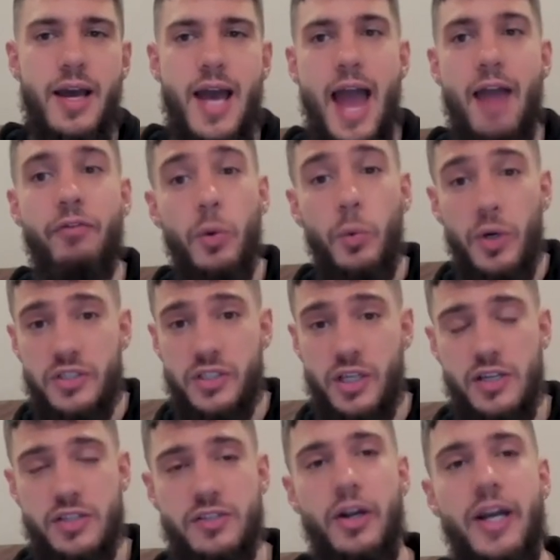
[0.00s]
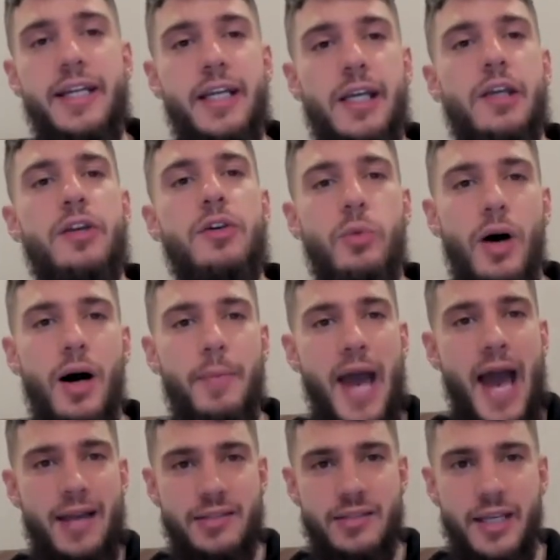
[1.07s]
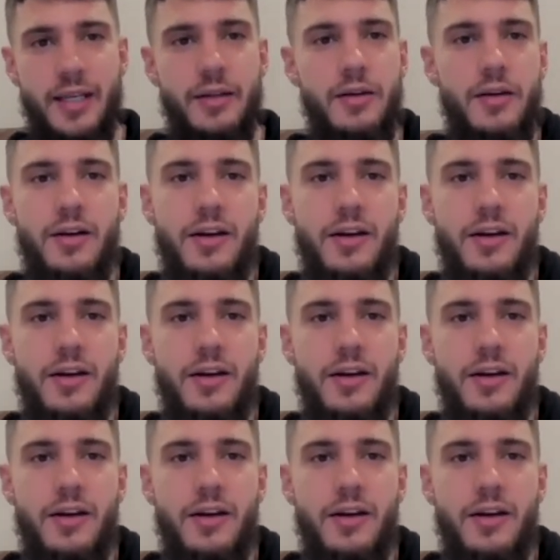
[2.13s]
everyone's gonna start hitting you up asking,